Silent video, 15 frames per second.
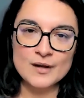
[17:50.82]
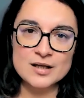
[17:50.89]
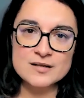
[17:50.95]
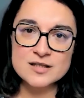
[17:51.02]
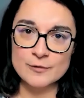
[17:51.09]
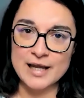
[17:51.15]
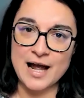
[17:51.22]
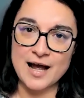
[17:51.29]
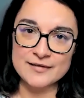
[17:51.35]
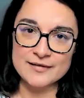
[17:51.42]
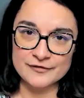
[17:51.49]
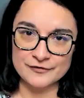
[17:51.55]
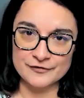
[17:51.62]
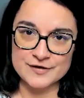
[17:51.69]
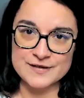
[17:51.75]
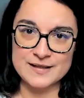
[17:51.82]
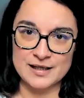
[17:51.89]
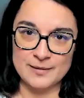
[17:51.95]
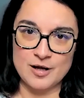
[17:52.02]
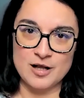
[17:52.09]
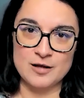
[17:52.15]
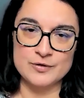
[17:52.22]
So we had the first
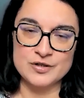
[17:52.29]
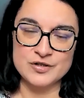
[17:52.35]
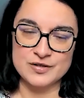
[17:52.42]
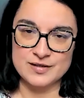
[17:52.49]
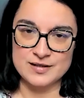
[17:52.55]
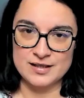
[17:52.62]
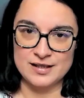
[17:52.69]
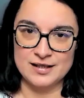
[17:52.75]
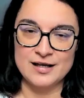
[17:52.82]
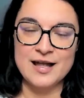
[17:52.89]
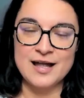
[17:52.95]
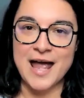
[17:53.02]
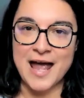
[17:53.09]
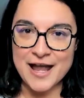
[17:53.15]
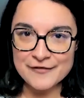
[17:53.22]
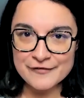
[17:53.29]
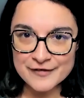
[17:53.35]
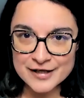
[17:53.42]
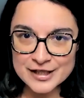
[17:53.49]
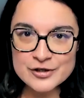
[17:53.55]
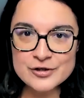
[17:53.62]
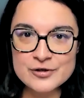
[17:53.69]
email, which is the
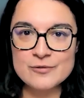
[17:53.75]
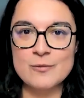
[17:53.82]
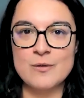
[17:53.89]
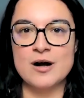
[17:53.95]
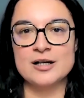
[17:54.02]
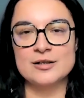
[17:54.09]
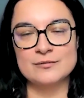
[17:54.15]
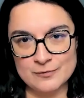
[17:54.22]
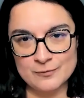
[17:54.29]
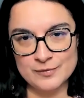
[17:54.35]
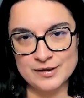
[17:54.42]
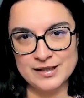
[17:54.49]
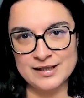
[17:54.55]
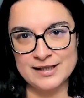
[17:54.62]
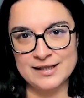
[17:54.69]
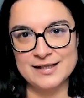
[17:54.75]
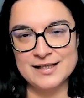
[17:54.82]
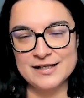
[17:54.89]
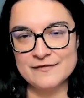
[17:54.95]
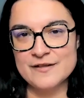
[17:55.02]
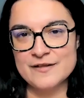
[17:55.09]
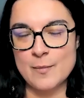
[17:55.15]
FAQ one. We
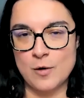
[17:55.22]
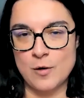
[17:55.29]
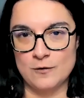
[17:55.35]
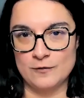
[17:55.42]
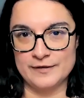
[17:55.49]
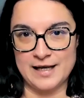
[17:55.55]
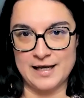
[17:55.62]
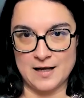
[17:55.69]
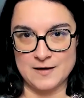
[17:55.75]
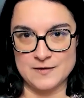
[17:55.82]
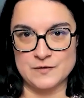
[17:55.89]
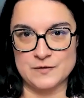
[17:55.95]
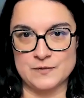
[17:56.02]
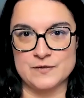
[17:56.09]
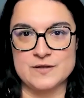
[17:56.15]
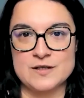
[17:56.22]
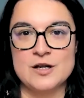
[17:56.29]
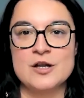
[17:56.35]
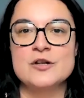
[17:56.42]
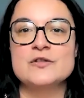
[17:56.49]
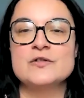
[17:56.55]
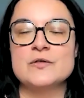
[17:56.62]
give them all the answers
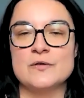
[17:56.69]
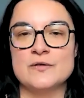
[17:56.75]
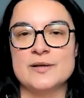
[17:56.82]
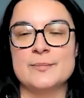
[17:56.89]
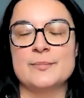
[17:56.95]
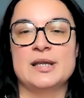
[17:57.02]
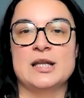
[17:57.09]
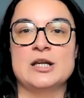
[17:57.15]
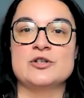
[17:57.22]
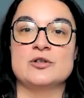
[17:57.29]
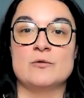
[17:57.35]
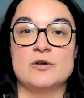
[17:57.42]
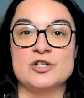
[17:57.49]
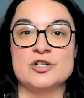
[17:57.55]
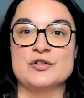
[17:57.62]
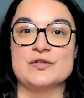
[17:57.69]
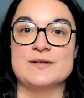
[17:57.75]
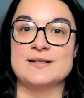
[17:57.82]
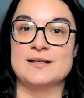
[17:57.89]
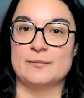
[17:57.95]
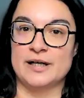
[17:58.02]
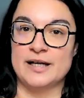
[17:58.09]
to all the potential
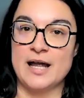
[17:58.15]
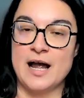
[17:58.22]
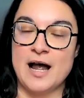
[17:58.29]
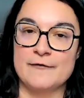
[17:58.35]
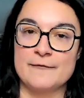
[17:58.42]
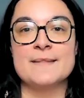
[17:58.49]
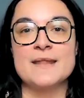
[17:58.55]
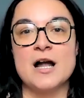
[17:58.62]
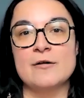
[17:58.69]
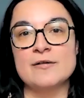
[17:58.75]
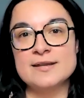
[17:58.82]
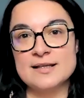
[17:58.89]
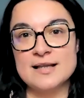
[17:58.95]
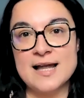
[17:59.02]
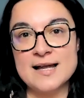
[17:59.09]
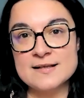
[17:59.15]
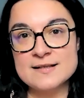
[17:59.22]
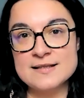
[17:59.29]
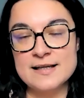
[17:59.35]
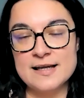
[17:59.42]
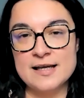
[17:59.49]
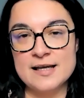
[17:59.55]
questions they might have. Now, in the
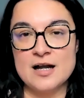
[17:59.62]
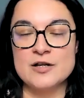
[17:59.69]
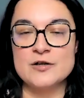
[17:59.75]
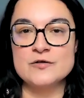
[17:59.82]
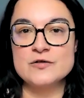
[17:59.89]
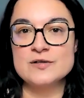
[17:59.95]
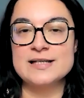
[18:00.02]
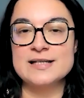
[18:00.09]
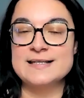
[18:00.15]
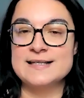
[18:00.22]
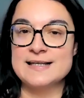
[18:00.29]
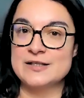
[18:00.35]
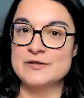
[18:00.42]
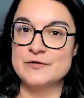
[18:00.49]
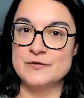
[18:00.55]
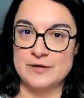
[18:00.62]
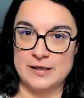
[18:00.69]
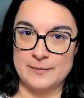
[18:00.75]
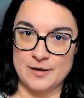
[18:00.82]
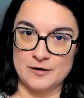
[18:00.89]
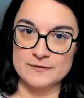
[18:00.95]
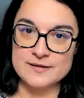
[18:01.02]
last day, I usually send 2
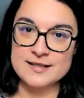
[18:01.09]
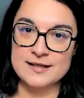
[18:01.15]
emails.